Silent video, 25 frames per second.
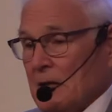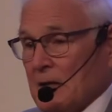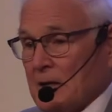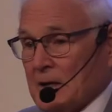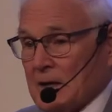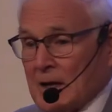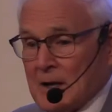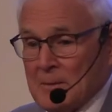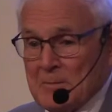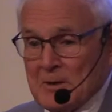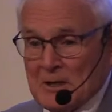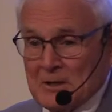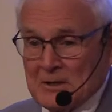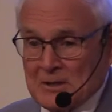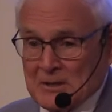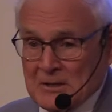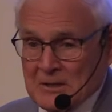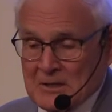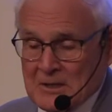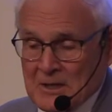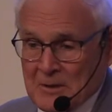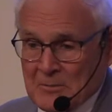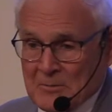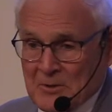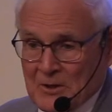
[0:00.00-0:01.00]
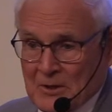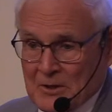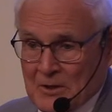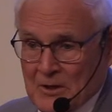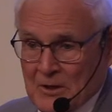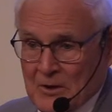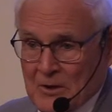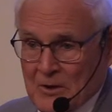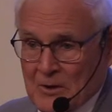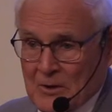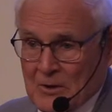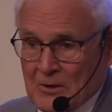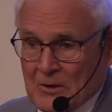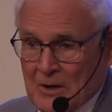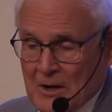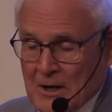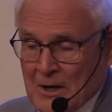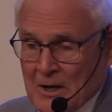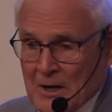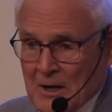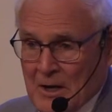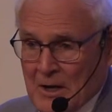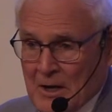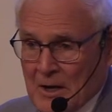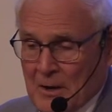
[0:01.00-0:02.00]
And I mentioned something there
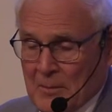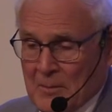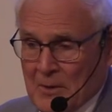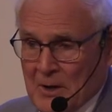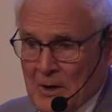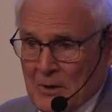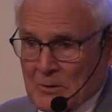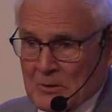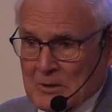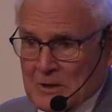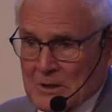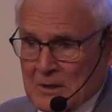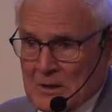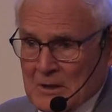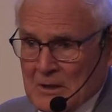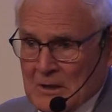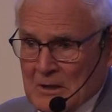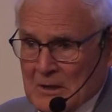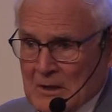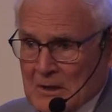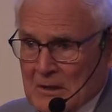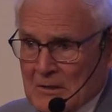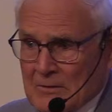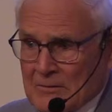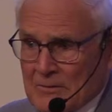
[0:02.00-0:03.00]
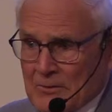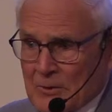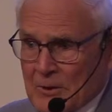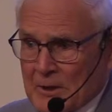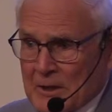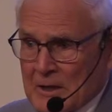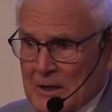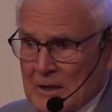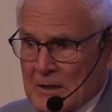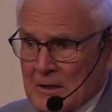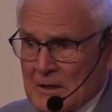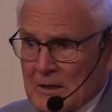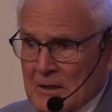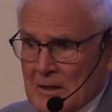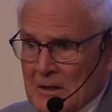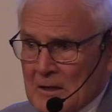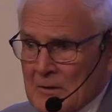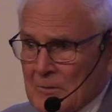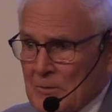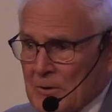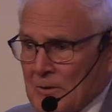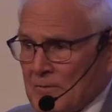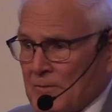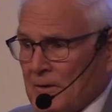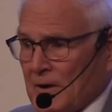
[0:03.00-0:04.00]
about avoiding
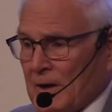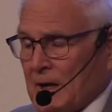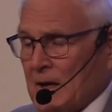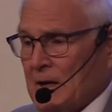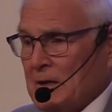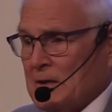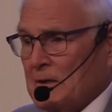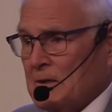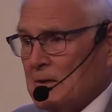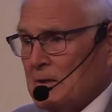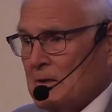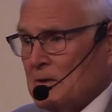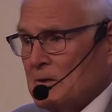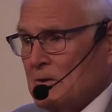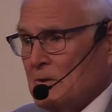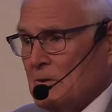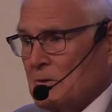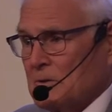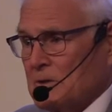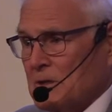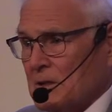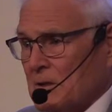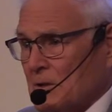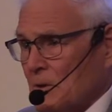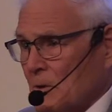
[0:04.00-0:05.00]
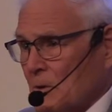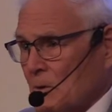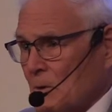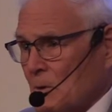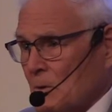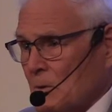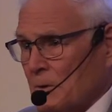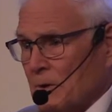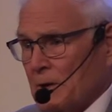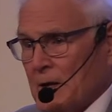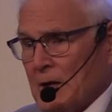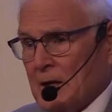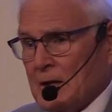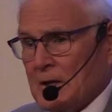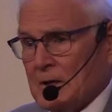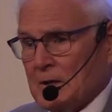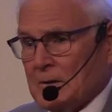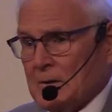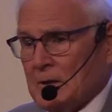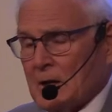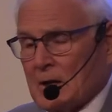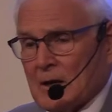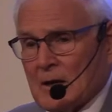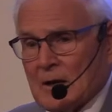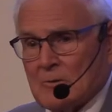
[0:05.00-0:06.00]
the refined and using the whole grain,
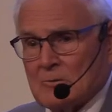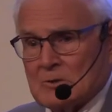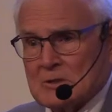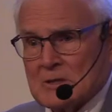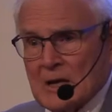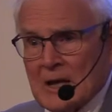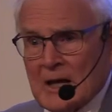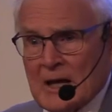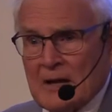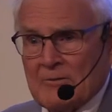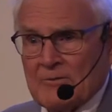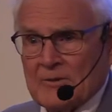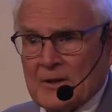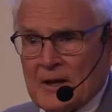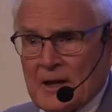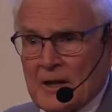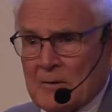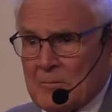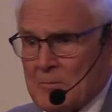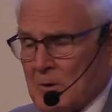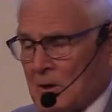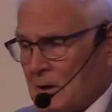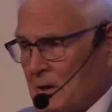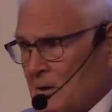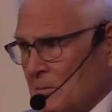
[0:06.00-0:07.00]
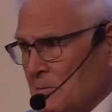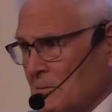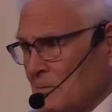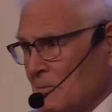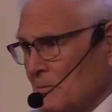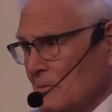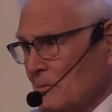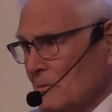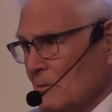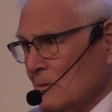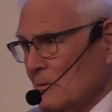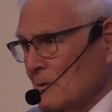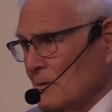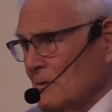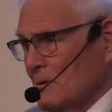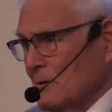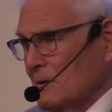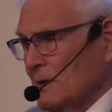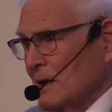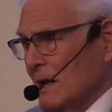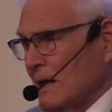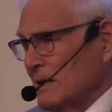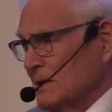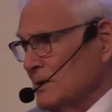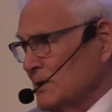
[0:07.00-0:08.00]
and I was laughed at by the
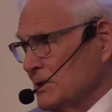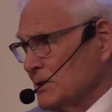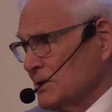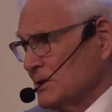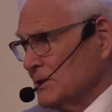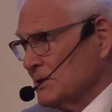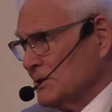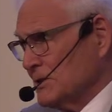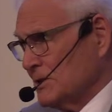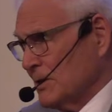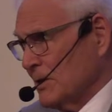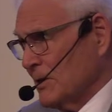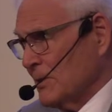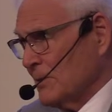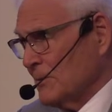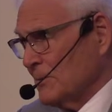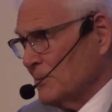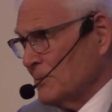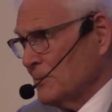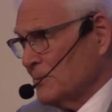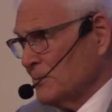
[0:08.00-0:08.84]
dietitians there.